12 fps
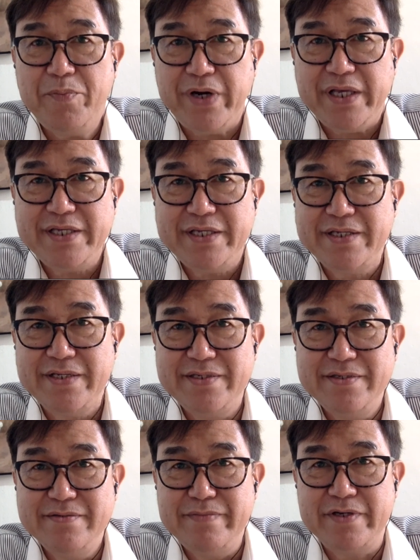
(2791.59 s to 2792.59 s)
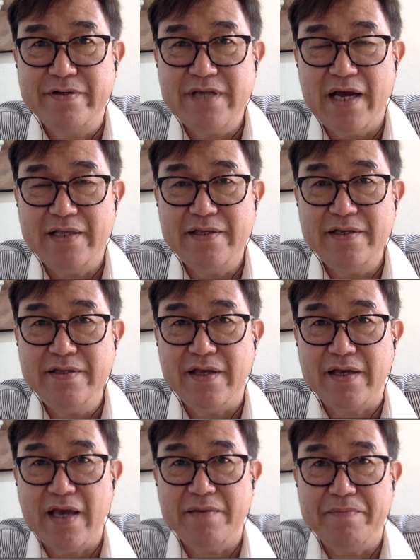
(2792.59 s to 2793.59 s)
corporates, because I
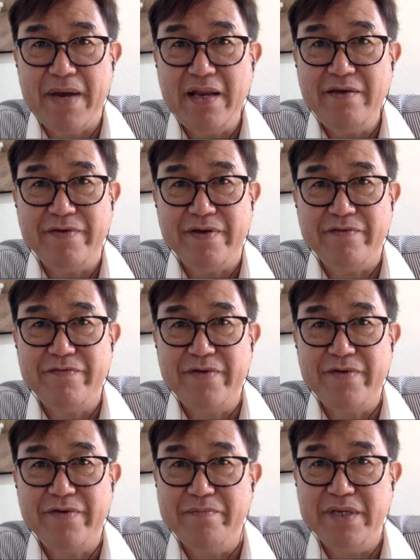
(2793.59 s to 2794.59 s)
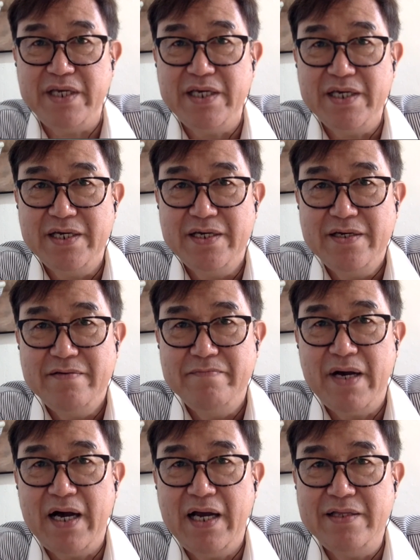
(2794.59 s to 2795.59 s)
think they get a benefit from me.
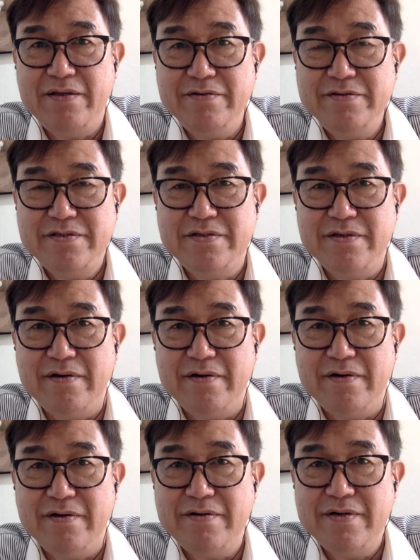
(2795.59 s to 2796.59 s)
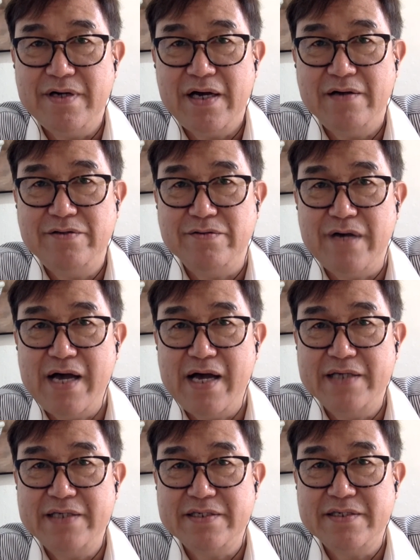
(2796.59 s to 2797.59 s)
But I don't know how to
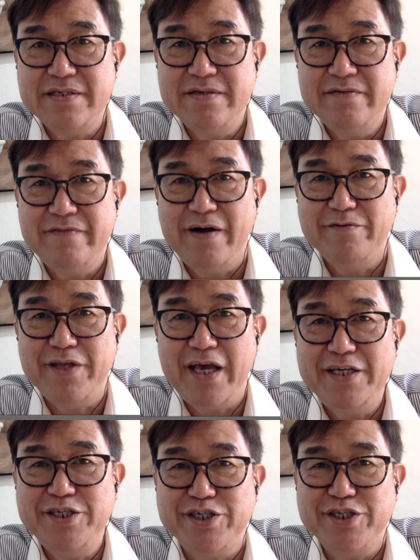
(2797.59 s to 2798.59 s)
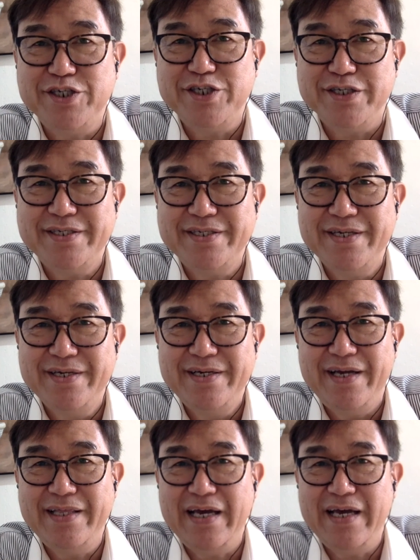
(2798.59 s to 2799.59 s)
ask foundations,
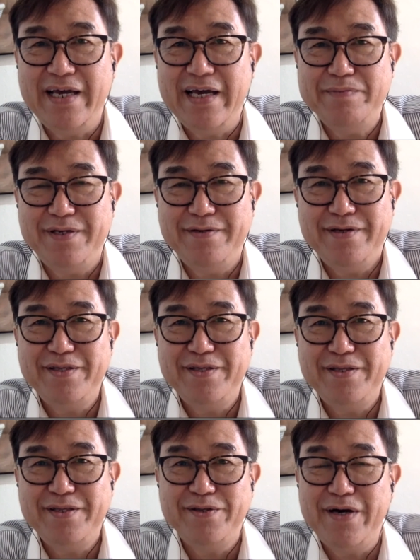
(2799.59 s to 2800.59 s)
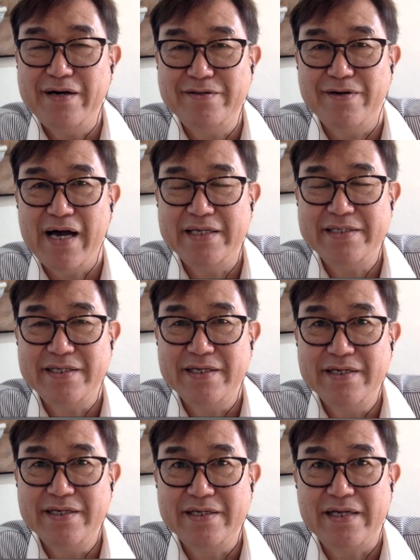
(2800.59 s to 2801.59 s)
and I absolutely don't know how to
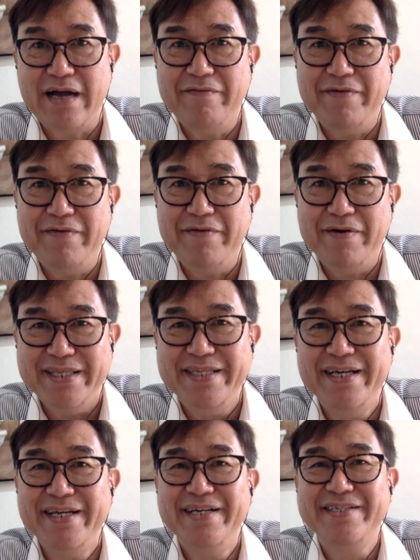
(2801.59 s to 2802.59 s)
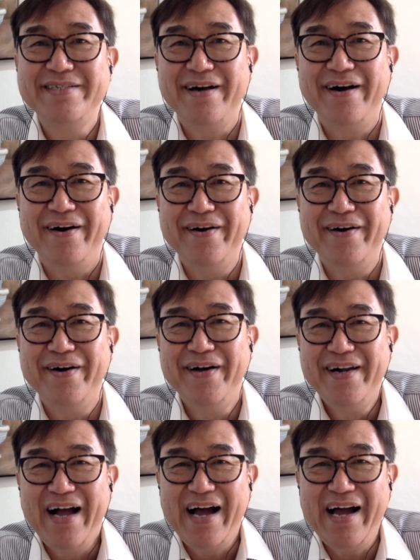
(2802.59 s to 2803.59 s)
ask government. So
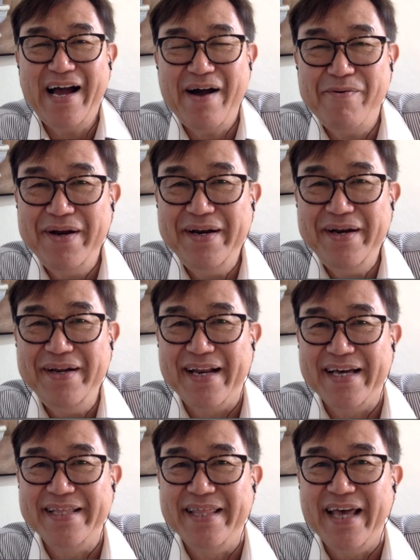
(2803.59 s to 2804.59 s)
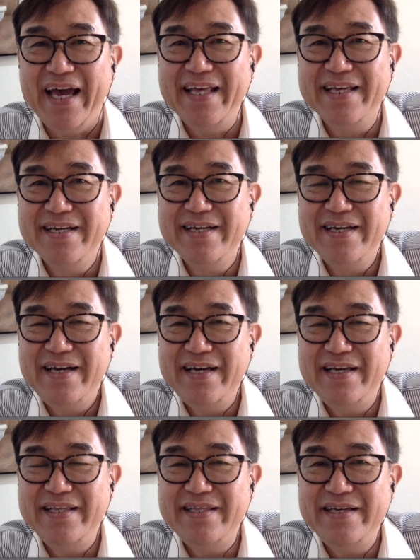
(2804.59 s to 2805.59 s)
I want to learn that.
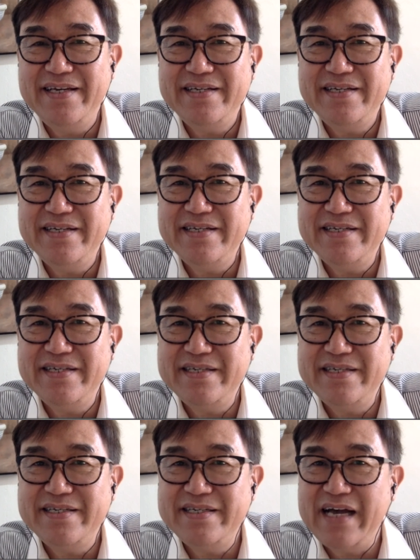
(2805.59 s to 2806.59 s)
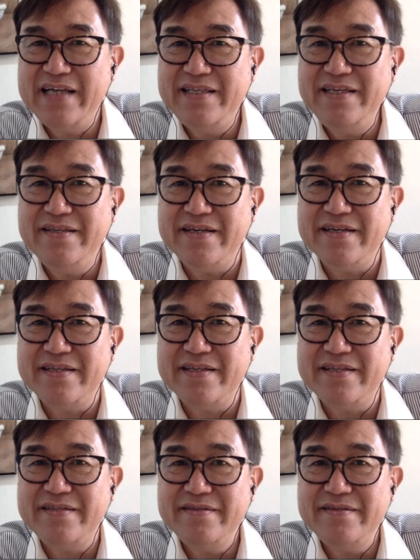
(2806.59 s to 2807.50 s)
And I think that